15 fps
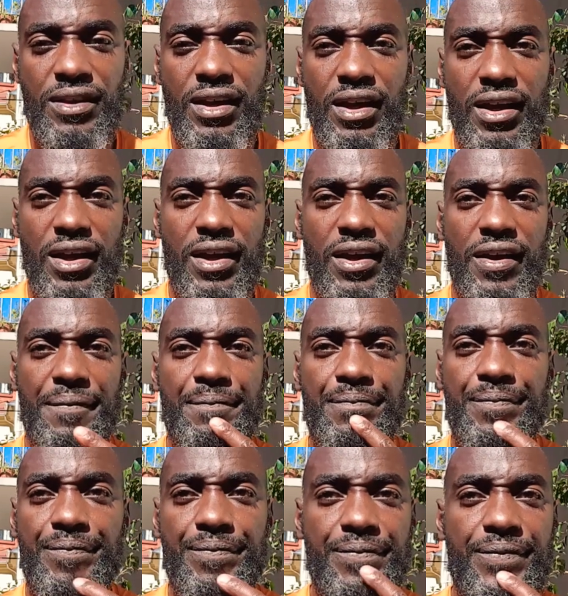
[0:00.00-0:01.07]

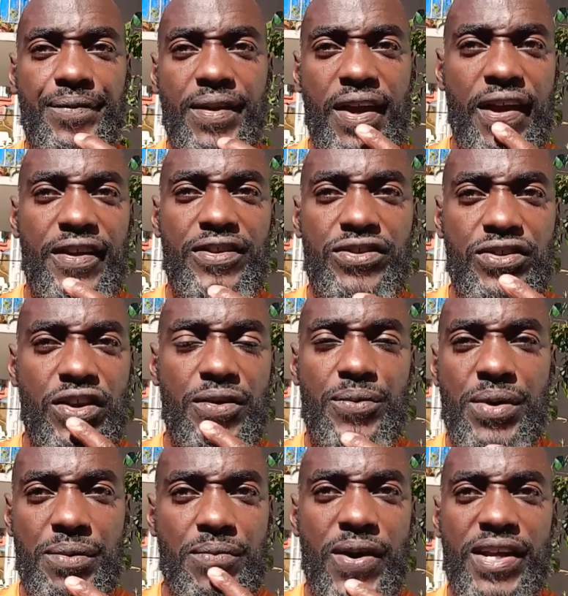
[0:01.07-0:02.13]
And so
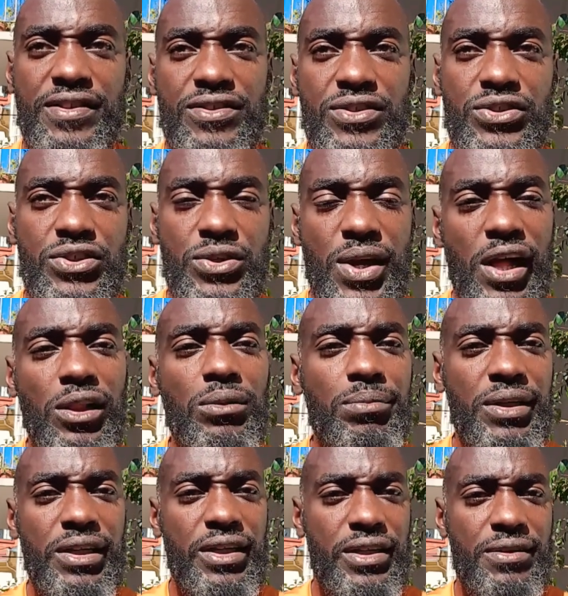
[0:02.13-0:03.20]
we went to
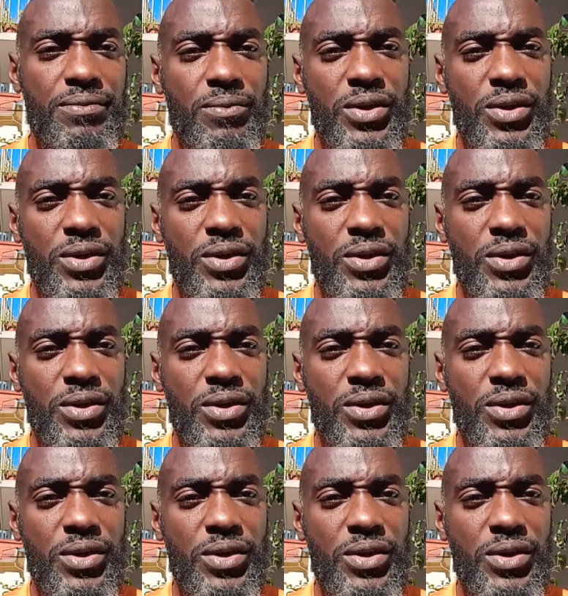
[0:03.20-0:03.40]
Albany,